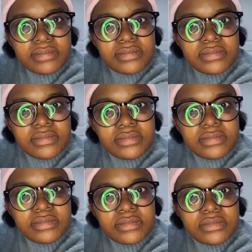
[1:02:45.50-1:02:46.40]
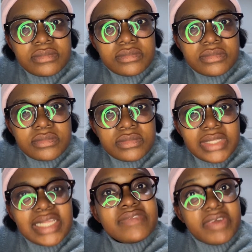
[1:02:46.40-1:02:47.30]
Mm,
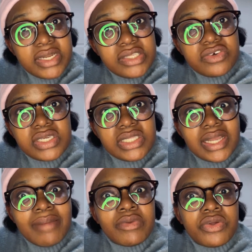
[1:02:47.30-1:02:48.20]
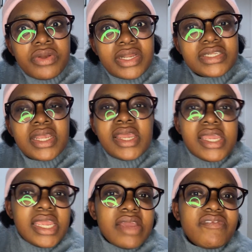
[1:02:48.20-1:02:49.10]
that's very interesting. I'm curious.
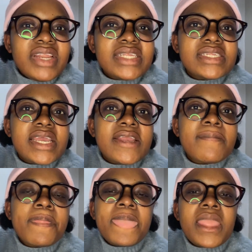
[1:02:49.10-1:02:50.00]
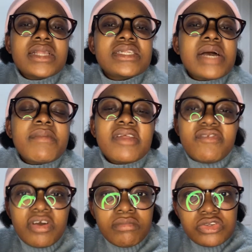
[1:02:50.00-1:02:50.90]
If let's say someone
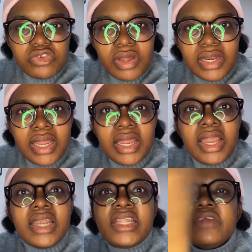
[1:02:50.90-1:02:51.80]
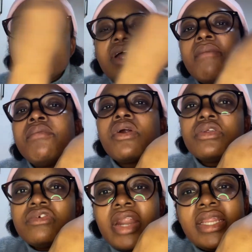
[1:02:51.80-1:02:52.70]
from Botswana lives
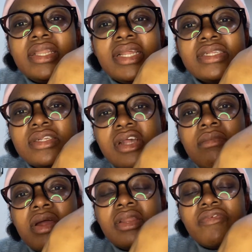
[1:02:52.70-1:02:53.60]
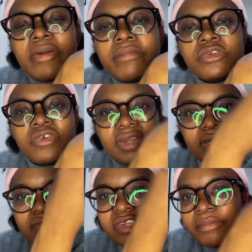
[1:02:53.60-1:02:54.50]
abroad, right? Let's say someone from Botswana
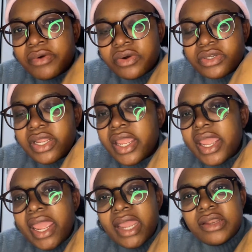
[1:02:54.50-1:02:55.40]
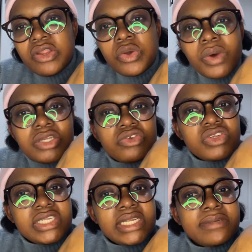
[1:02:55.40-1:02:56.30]
lives abroad and you want to
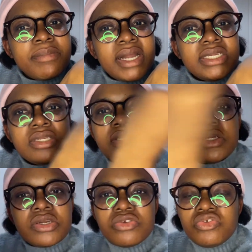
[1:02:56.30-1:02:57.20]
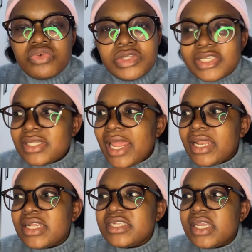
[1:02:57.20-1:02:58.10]
send money to like
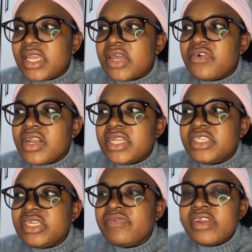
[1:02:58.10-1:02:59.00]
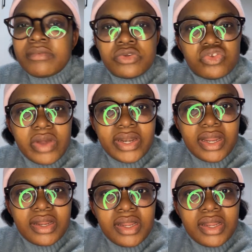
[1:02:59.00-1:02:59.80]
let's say a relative in Botswana.